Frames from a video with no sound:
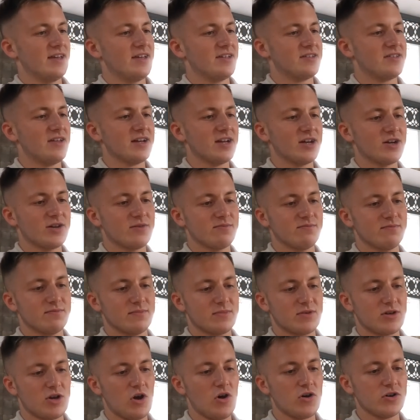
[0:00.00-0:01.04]
It's like a
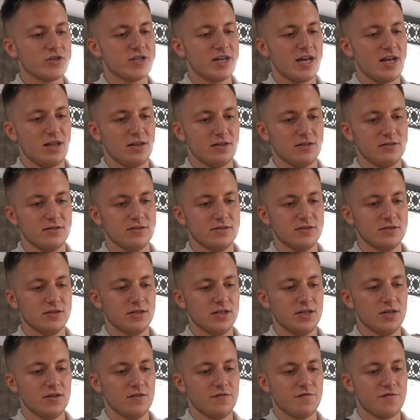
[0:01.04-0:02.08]
cocktail.
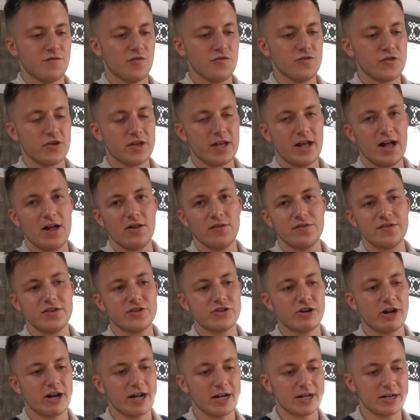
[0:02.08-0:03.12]
Fruit and a healthy
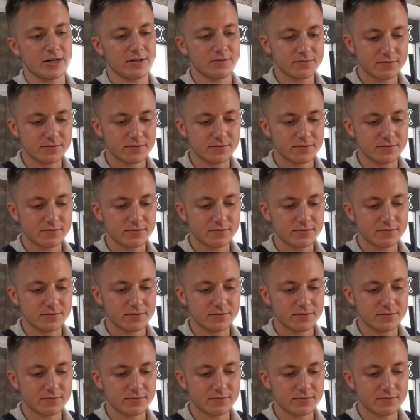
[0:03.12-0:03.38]
drink.